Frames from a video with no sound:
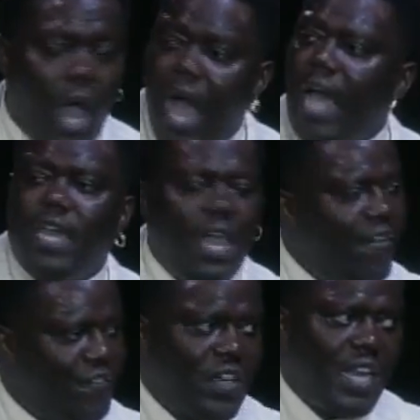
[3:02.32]
I
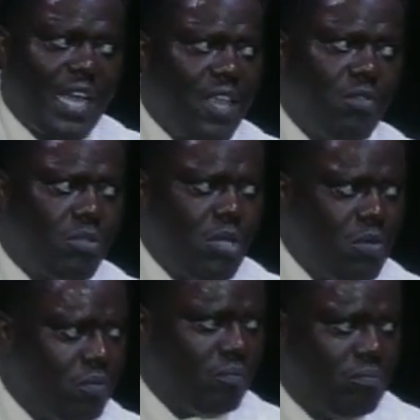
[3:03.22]
can't fuck like I used
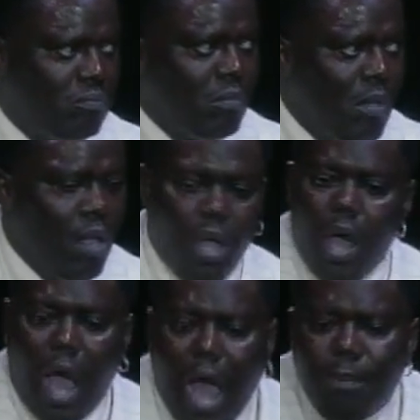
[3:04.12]
to.
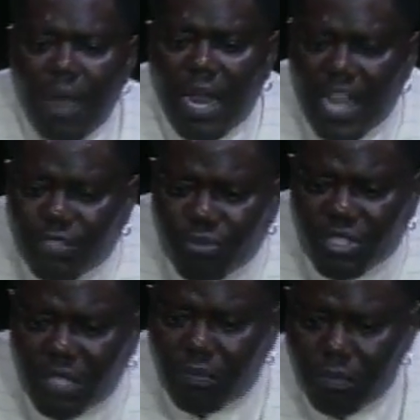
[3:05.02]
I'm not
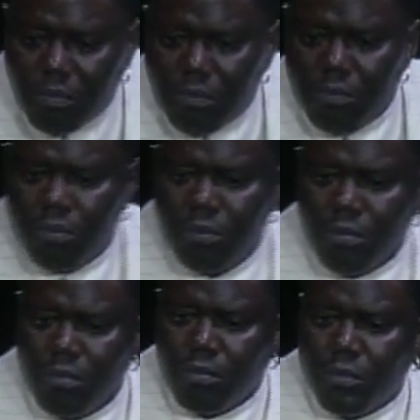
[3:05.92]
interested.
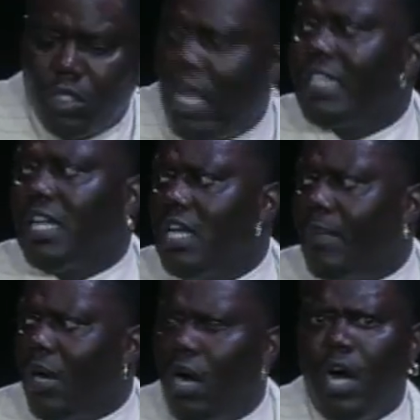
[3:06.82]
Sex ain't
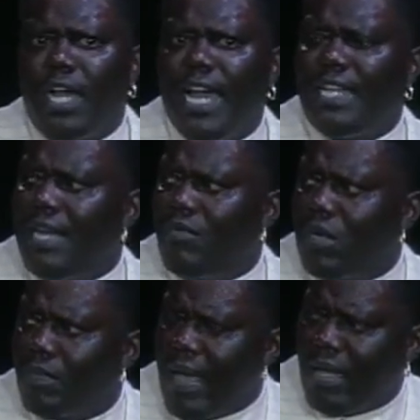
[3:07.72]
nothing but hard goddamn
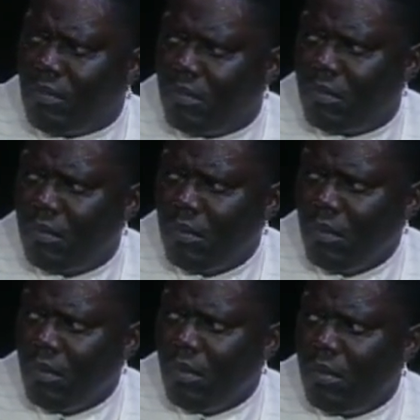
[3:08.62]
work, man.
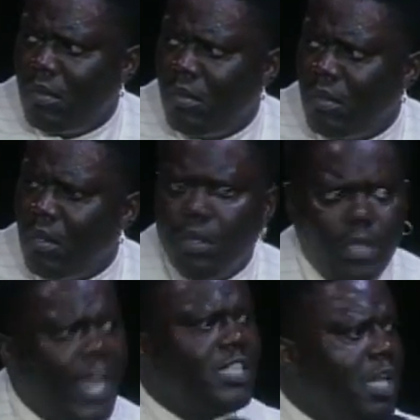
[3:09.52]

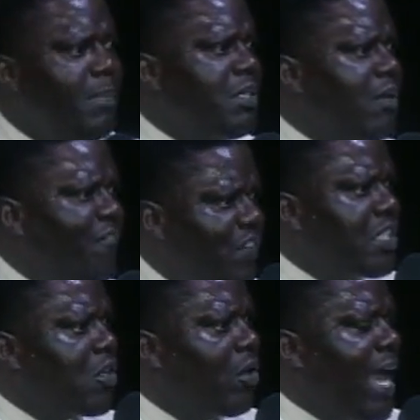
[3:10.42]
They ain't shit but some
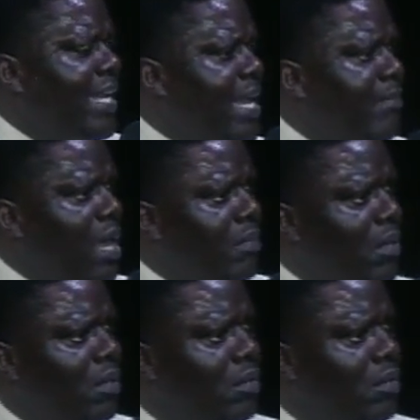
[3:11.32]
physical goddamn labor.